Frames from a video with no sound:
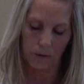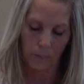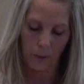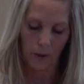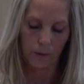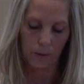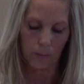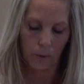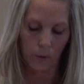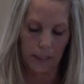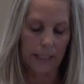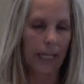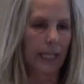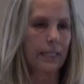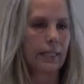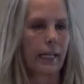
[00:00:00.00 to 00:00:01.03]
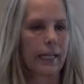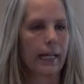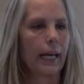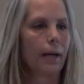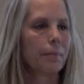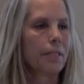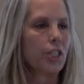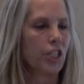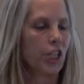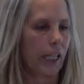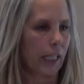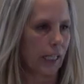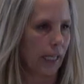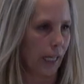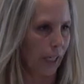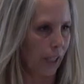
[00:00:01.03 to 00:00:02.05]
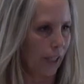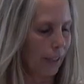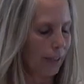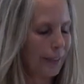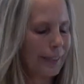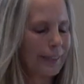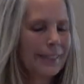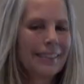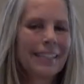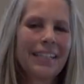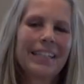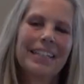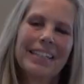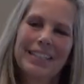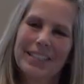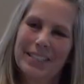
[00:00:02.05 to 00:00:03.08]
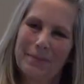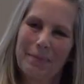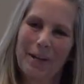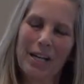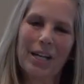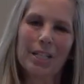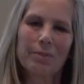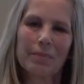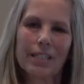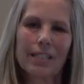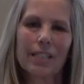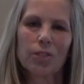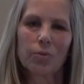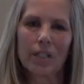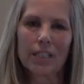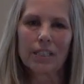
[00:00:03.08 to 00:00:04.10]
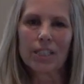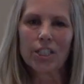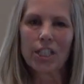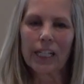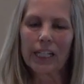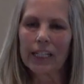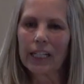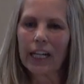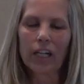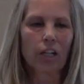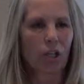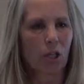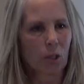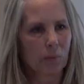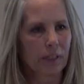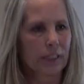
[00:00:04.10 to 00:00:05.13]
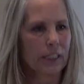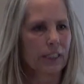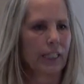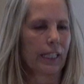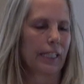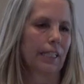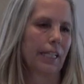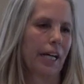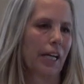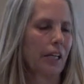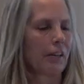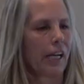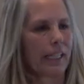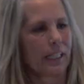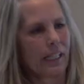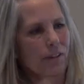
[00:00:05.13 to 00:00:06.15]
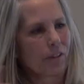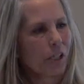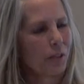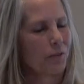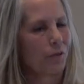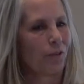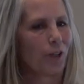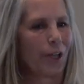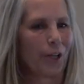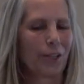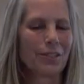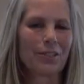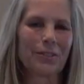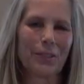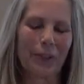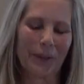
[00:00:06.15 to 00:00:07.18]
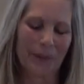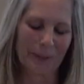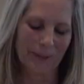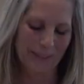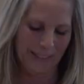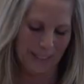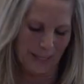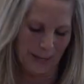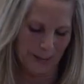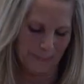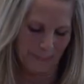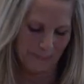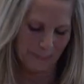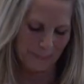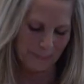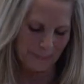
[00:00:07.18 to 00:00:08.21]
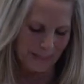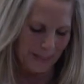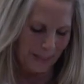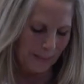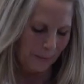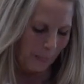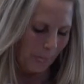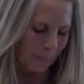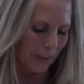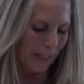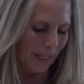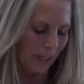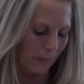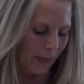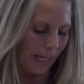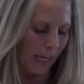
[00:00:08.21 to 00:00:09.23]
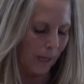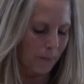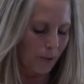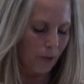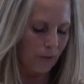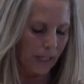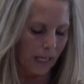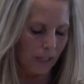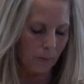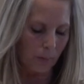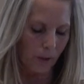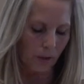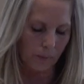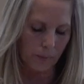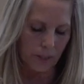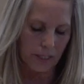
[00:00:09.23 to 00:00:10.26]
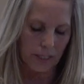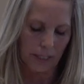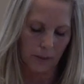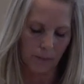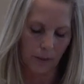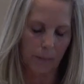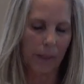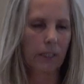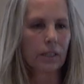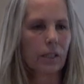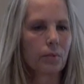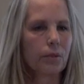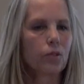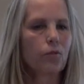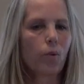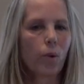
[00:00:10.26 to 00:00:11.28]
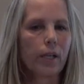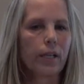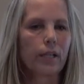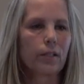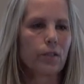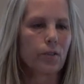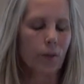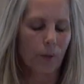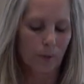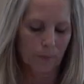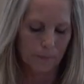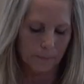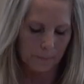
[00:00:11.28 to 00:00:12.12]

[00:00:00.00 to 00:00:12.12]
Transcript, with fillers: Baltimore. Yes, I am a chicken necker. My husband says once a chicken necker, always a chicken necker. I can never convert, so um, but anyway, I moved out of Baltimore City when my son was four years old.